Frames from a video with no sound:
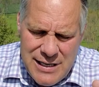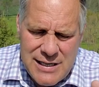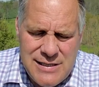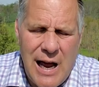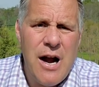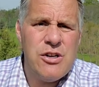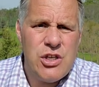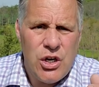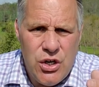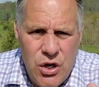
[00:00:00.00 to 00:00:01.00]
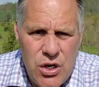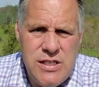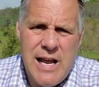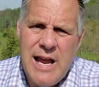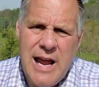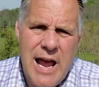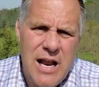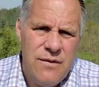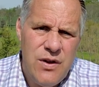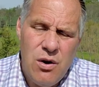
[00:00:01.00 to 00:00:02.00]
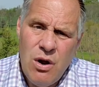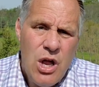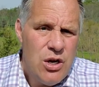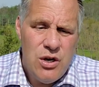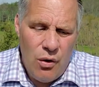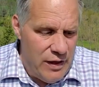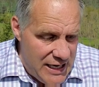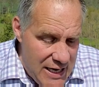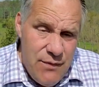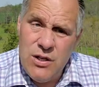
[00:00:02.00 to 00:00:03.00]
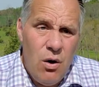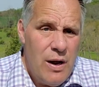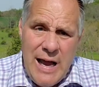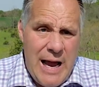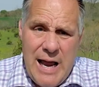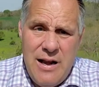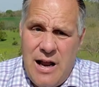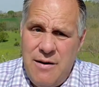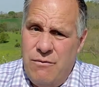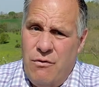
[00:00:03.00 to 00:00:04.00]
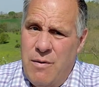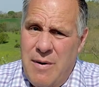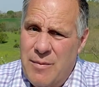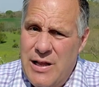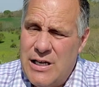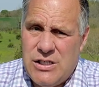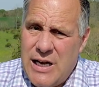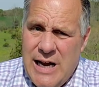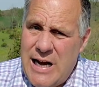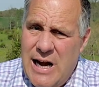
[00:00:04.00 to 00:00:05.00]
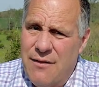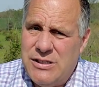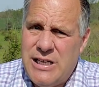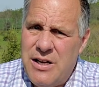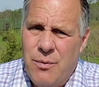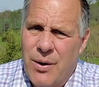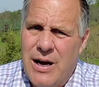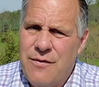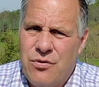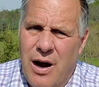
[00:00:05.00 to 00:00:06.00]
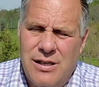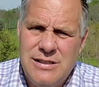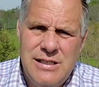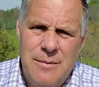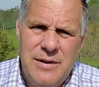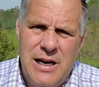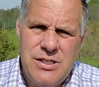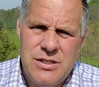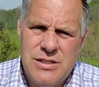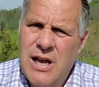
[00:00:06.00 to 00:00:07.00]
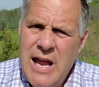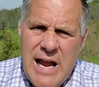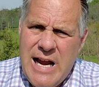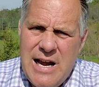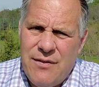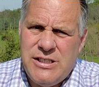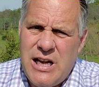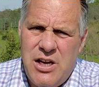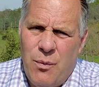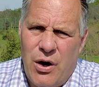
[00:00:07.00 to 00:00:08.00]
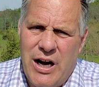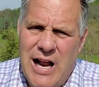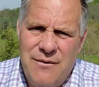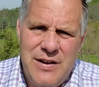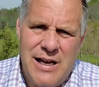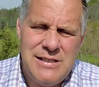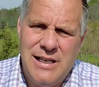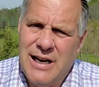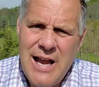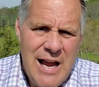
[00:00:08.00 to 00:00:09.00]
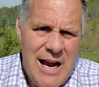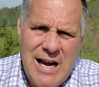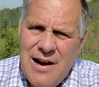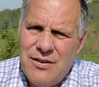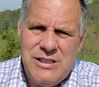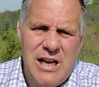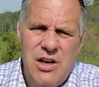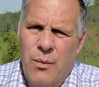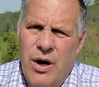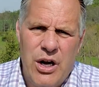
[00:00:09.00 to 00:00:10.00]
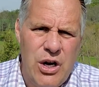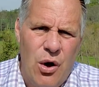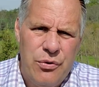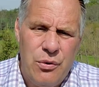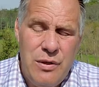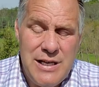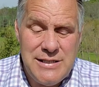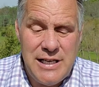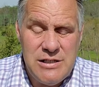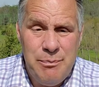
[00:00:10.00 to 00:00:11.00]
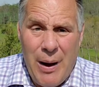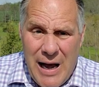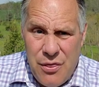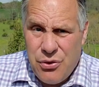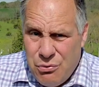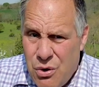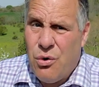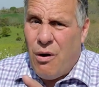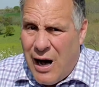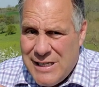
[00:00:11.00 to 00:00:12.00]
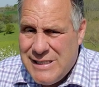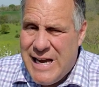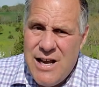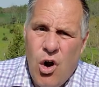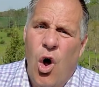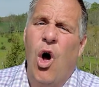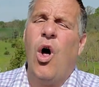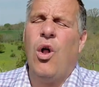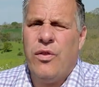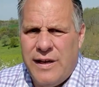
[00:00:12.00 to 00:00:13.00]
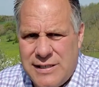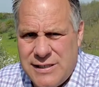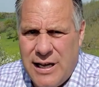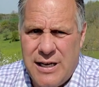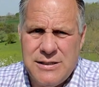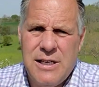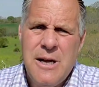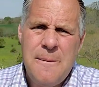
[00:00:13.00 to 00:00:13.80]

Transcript: desires a good day ahead of you. Know that even though, and, and remember this, he never said you weren't going to have trials and temptations. He never said you weren't going to have testing. He never said you weren't going to go through these things. But through Christ, in all these things,